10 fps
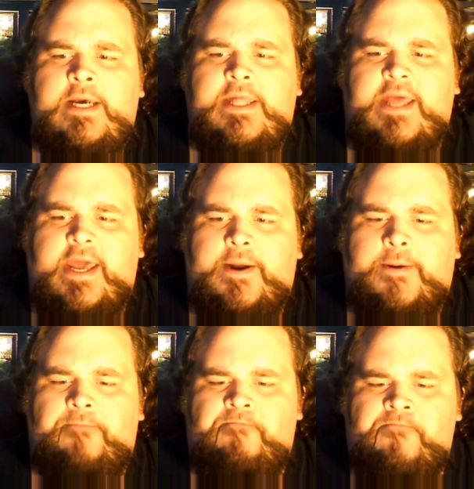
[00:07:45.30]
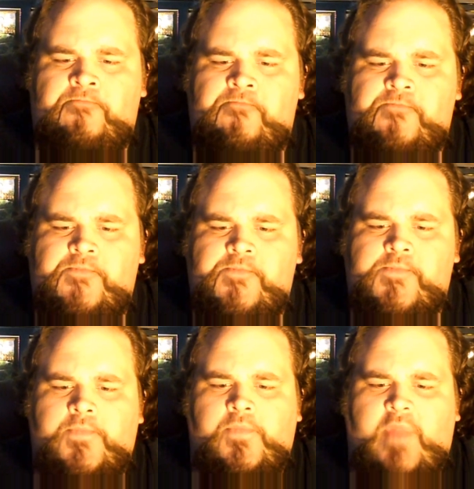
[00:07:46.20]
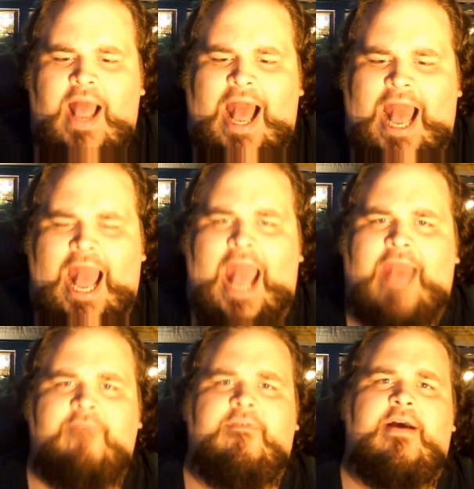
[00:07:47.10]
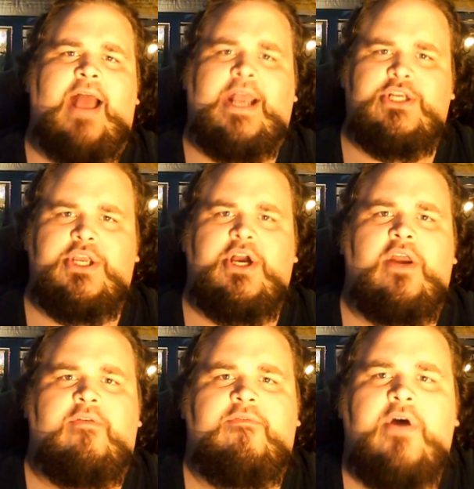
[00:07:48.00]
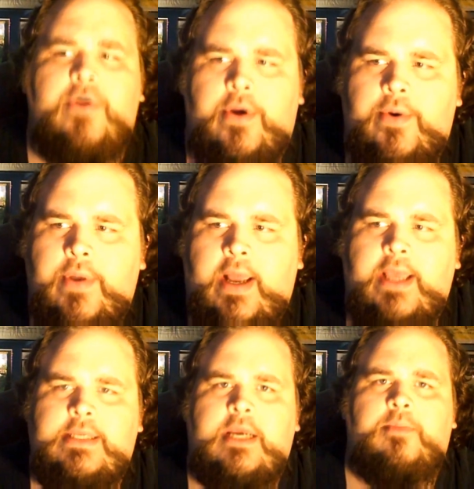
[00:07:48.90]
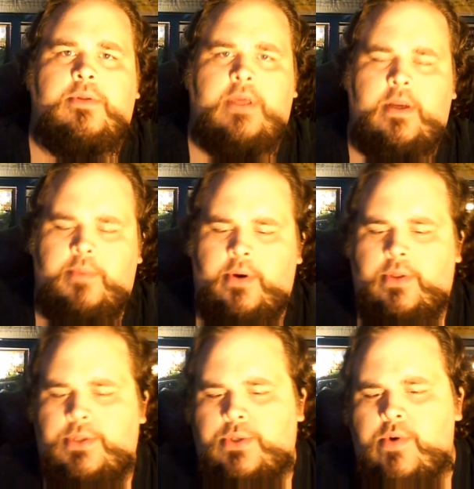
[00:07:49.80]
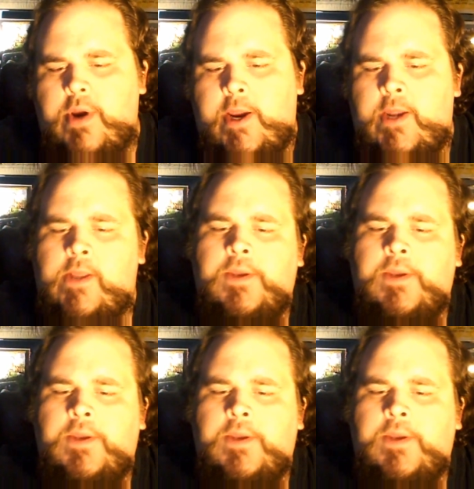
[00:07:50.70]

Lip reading: that I have actually got a photo, and I guess I could put that up here on the screen,